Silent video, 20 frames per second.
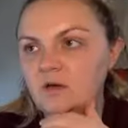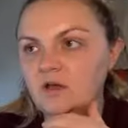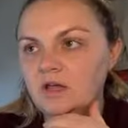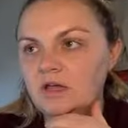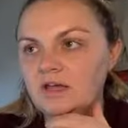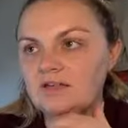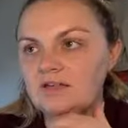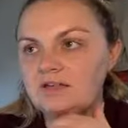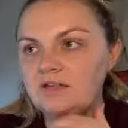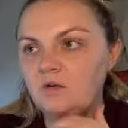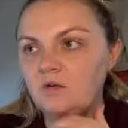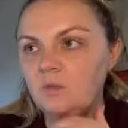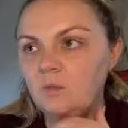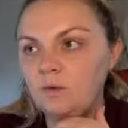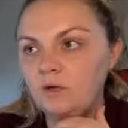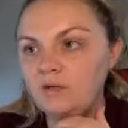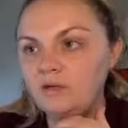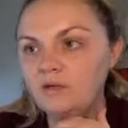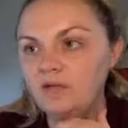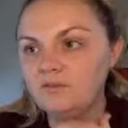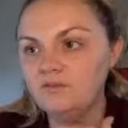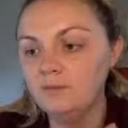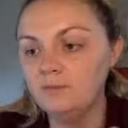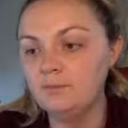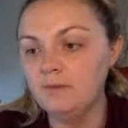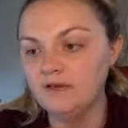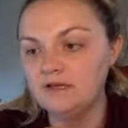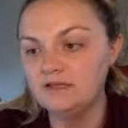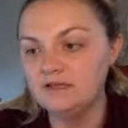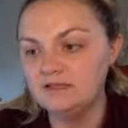the oil of
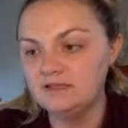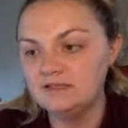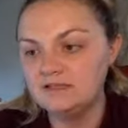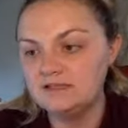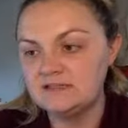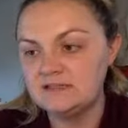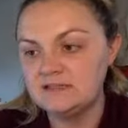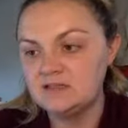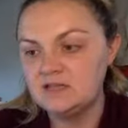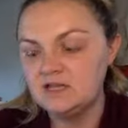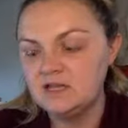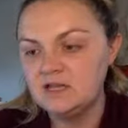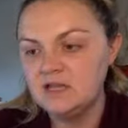abundance.